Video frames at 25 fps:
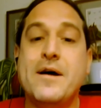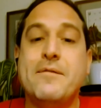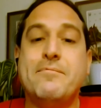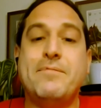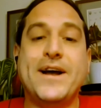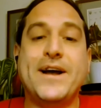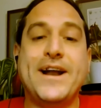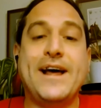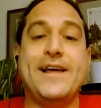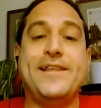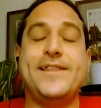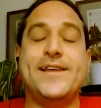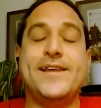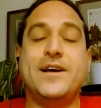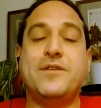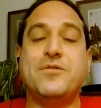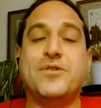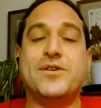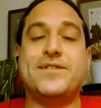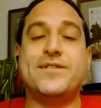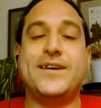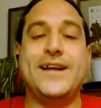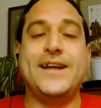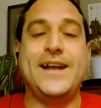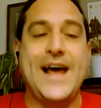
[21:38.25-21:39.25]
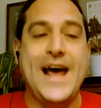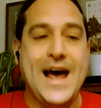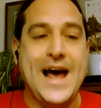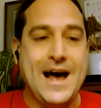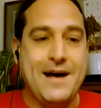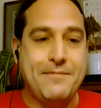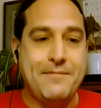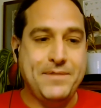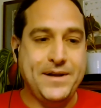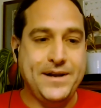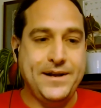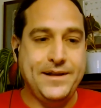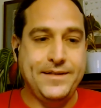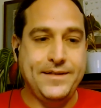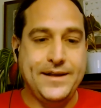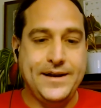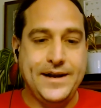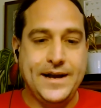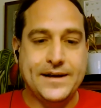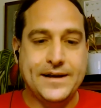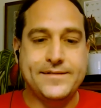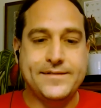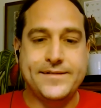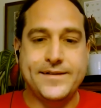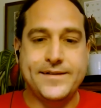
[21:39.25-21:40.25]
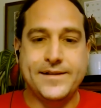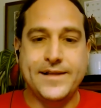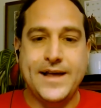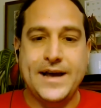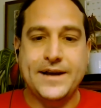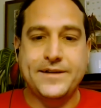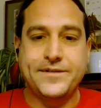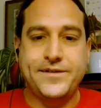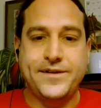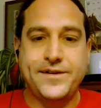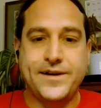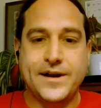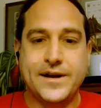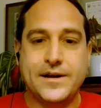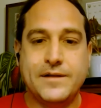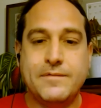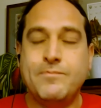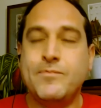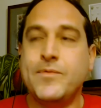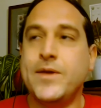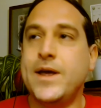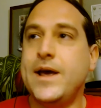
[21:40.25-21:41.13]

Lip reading: but I think what's going to happen in the next election